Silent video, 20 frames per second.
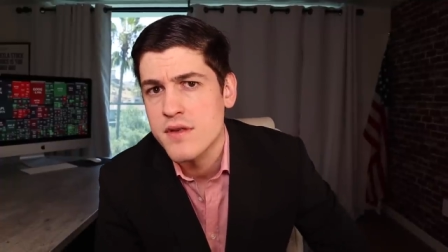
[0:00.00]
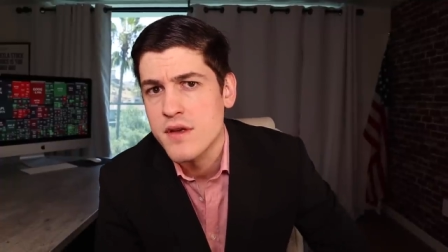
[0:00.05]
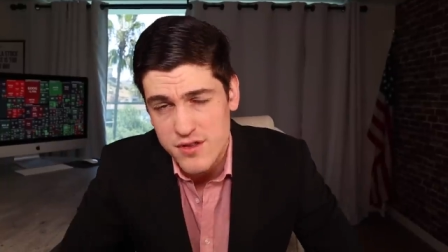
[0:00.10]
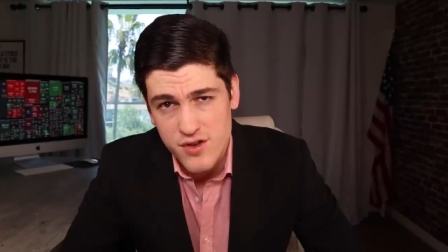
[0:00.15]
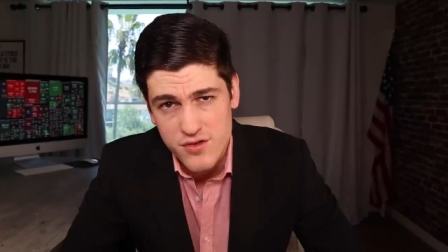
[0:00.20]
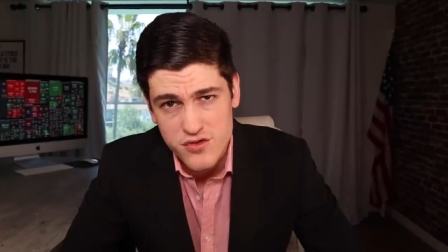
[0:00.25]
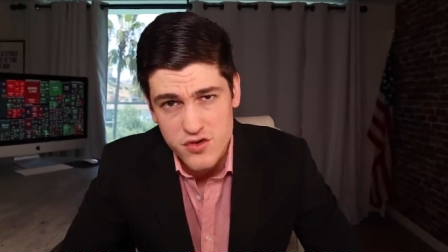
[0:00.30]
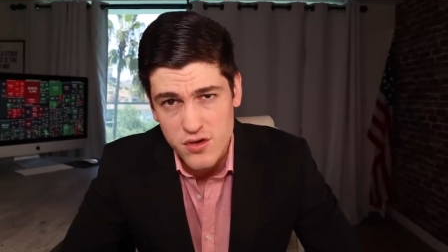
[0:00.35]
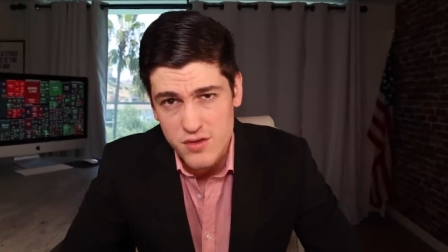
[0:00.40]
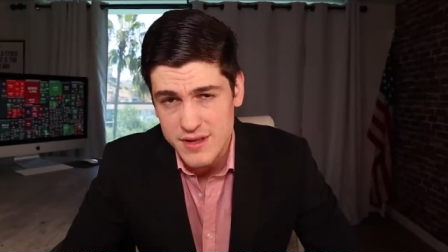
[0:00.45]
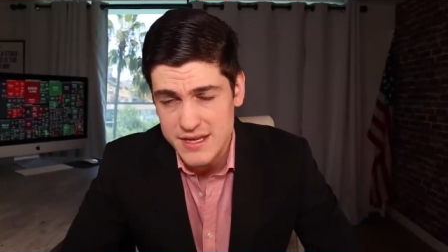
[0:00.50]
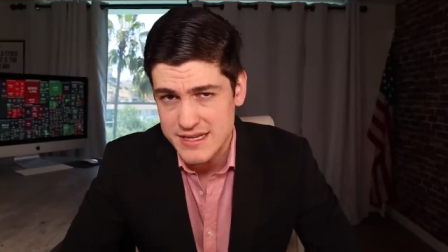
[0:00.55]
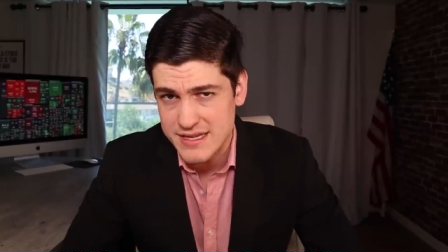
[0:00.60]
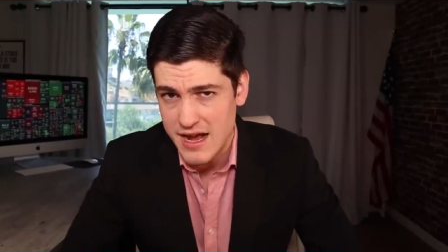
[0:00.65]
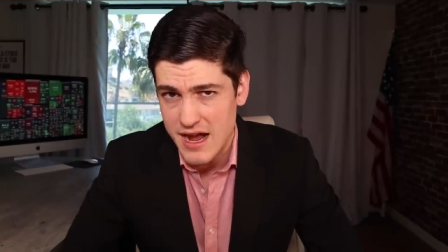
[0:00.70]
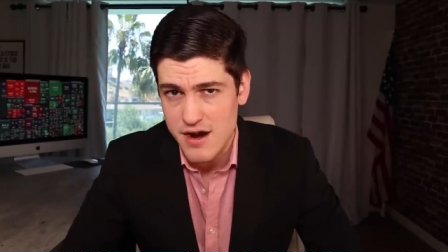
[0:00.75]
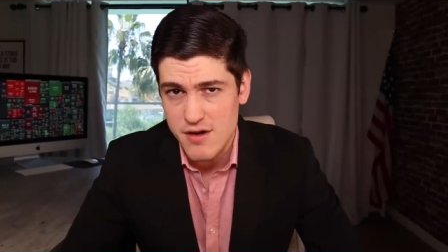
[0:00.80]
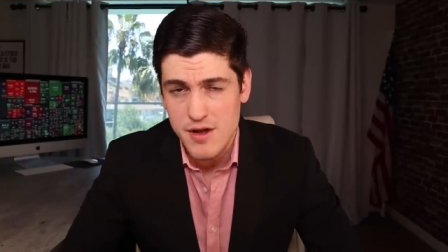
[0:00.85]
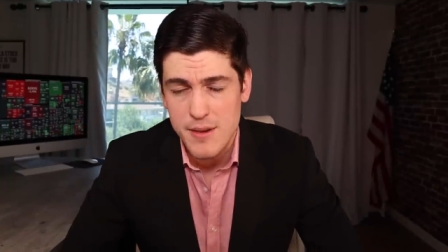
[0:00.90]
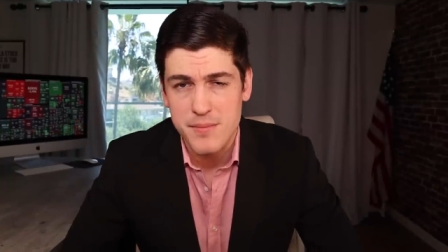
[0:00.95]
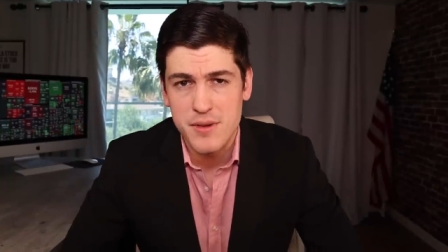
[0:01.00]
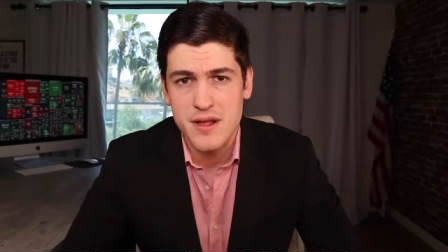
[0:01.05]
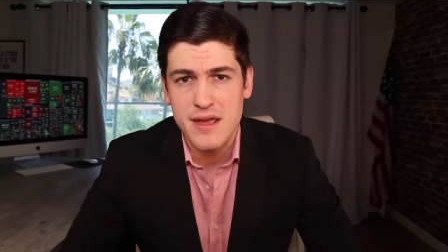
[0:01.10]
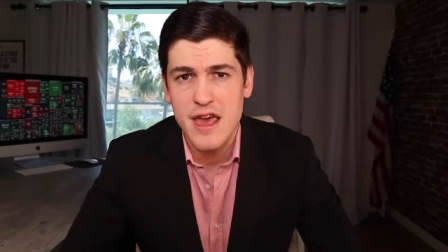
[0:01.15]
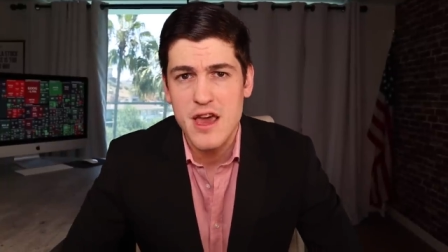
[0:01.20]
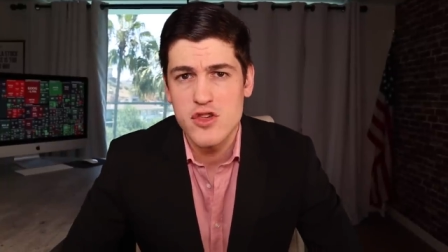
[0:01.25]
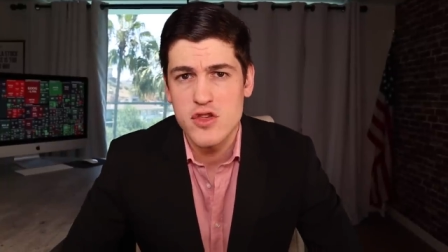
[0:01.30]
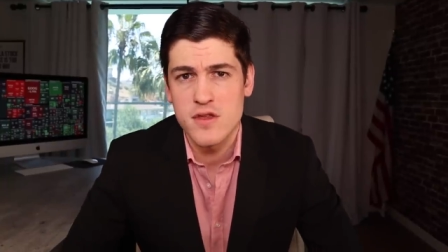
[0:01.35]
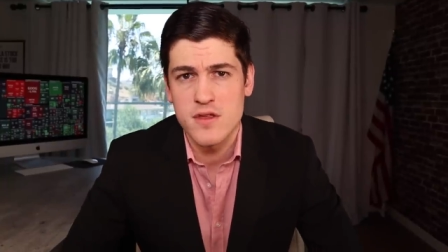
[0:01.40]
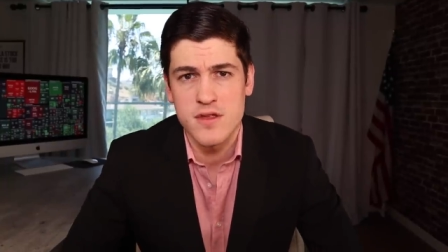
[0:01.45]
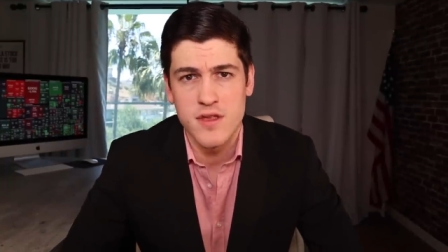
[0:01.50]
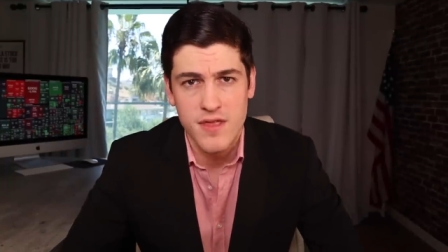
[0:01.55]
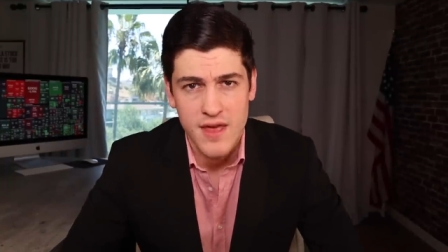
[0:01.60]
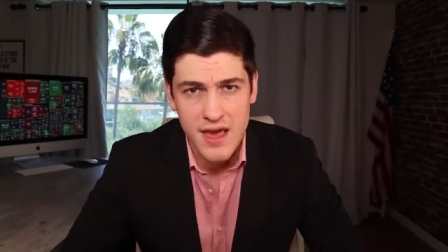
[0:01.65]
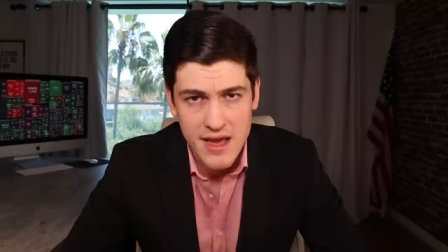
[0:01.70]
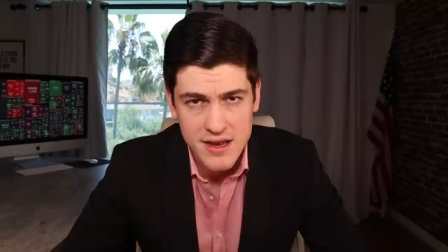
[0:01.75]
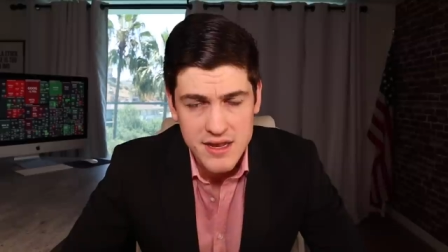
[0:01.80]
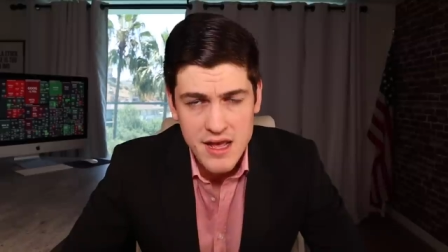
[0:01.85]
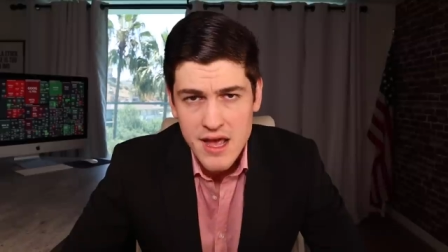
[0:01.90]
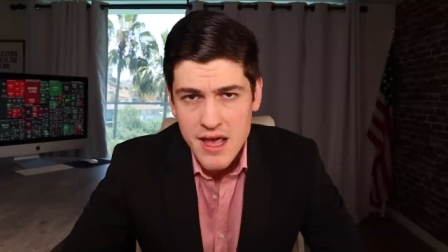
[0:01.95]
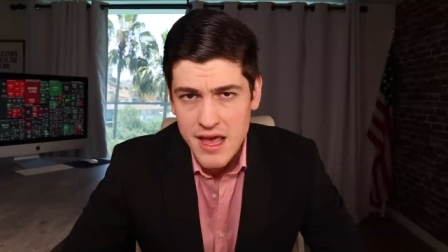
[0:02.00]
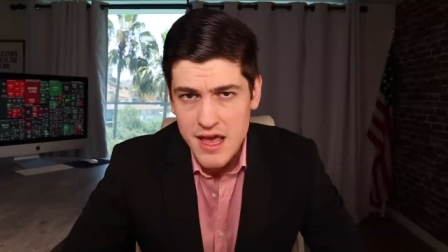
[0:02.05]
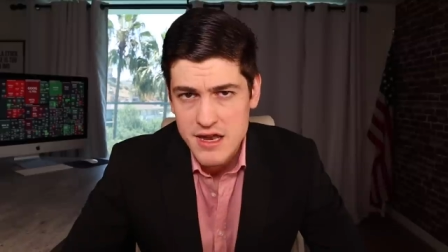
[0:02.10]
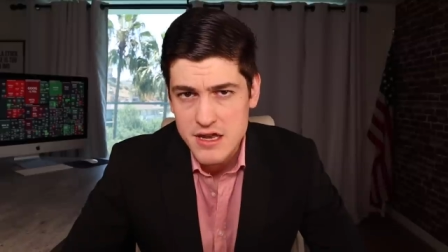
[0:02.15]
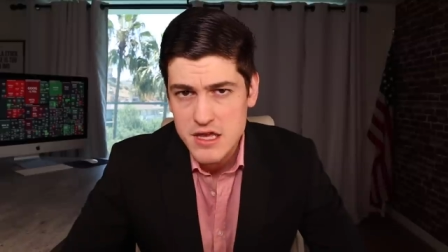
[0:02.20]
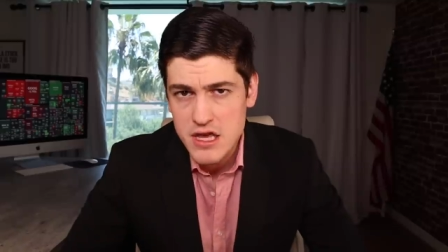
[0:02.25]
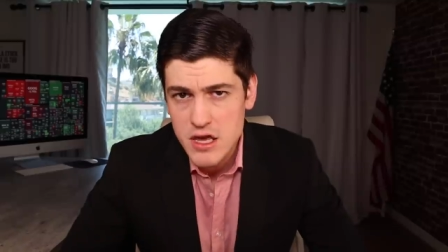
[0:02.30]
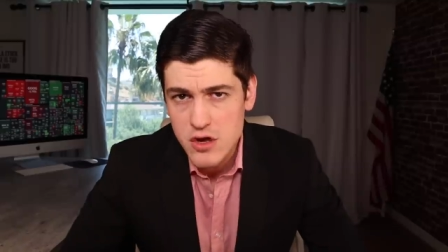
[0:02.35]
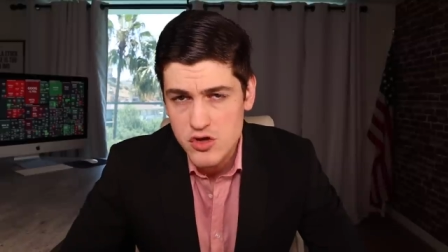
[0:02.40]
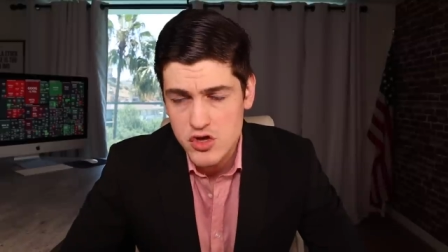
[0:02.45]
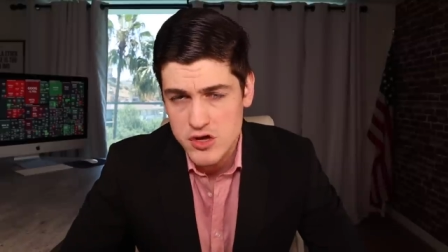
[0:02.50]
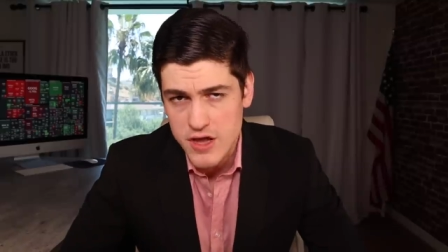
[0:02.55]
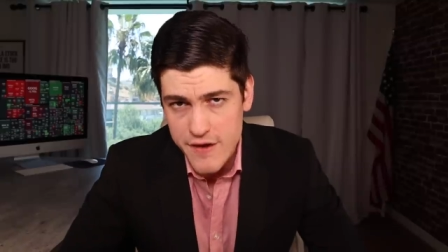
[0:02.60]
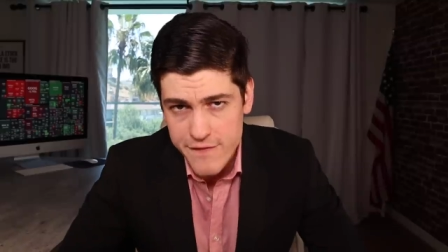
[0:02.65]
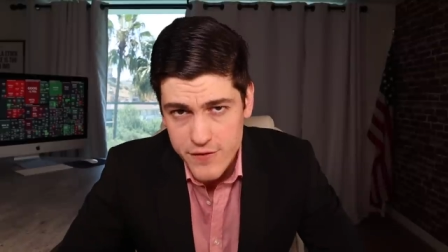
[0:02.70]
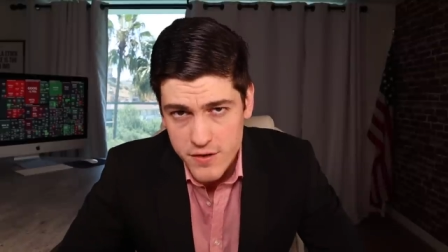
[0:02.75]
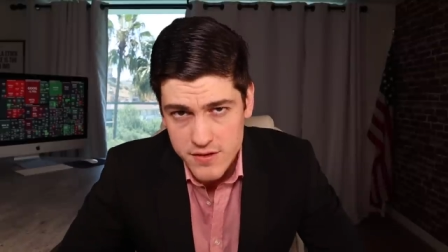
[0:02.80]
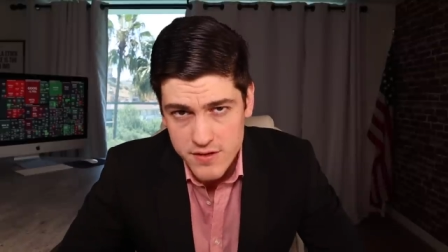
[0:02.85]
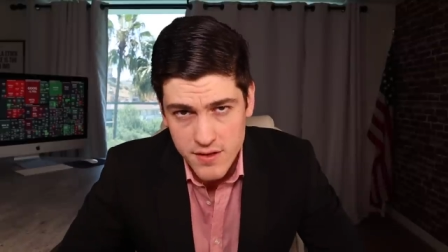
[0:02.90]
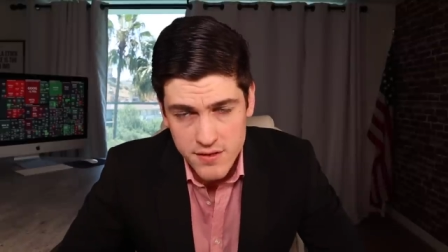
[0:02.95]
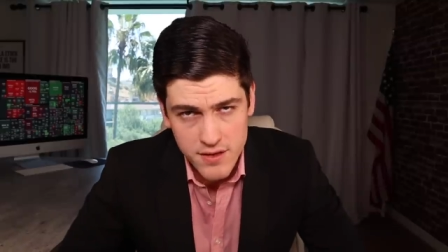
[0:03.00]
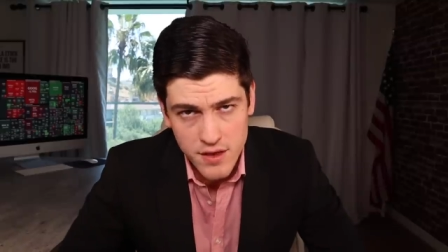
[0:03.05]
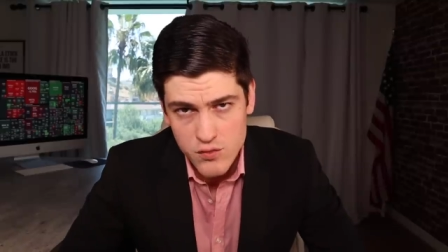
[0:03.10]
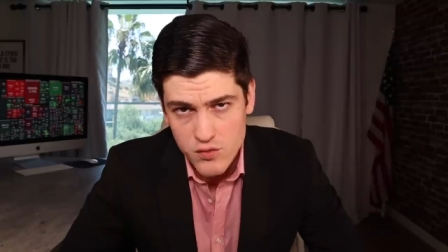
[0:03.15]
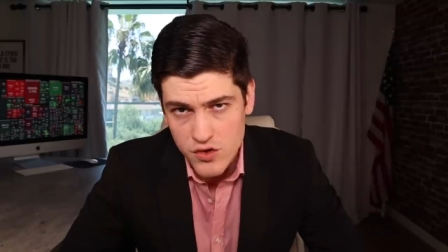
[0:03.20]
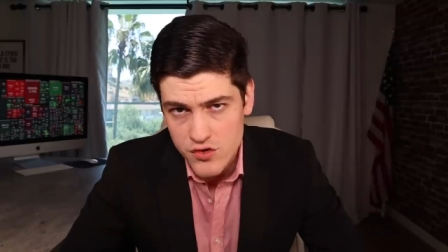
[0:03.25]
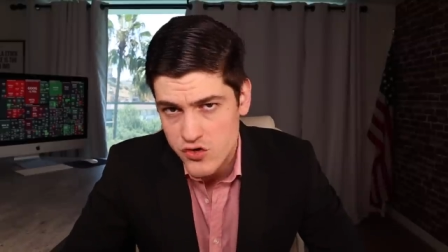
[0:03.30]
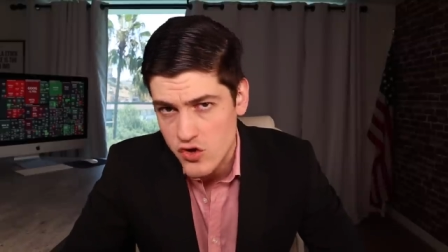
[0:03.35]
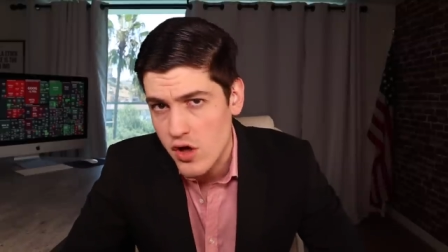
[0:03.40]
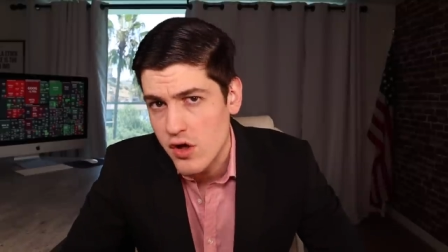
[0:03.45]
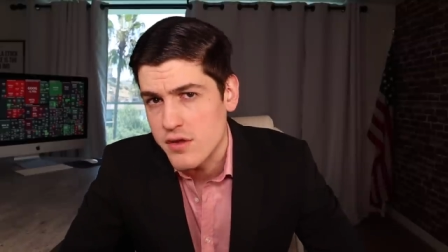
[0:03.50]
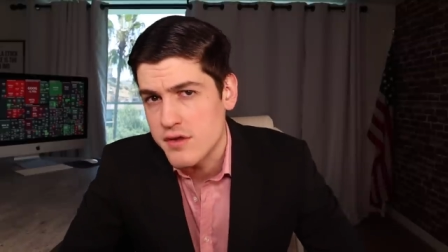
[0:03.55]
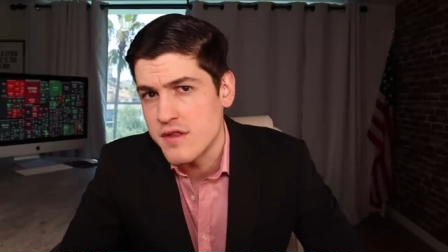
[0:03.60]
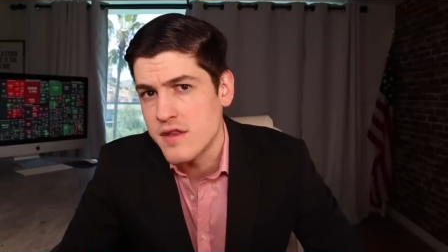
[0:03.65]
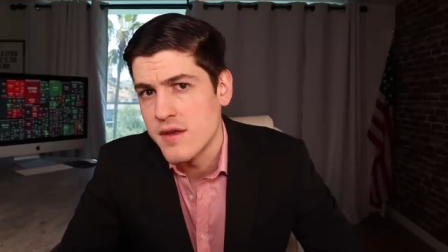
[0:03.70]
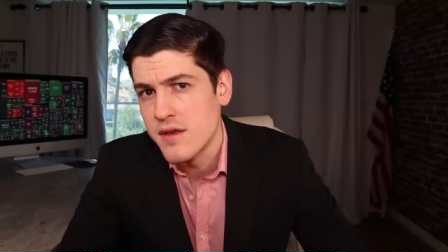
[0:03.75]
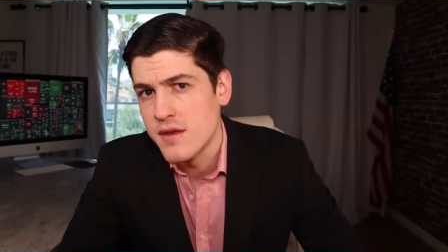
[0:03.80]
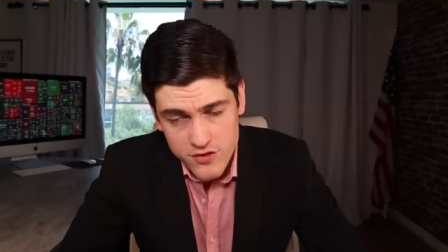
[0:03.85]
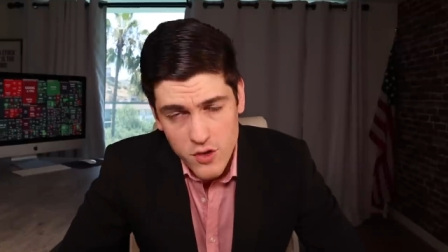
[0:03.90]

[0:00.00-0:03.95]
there are certainly dire implications to that and huge differences in result.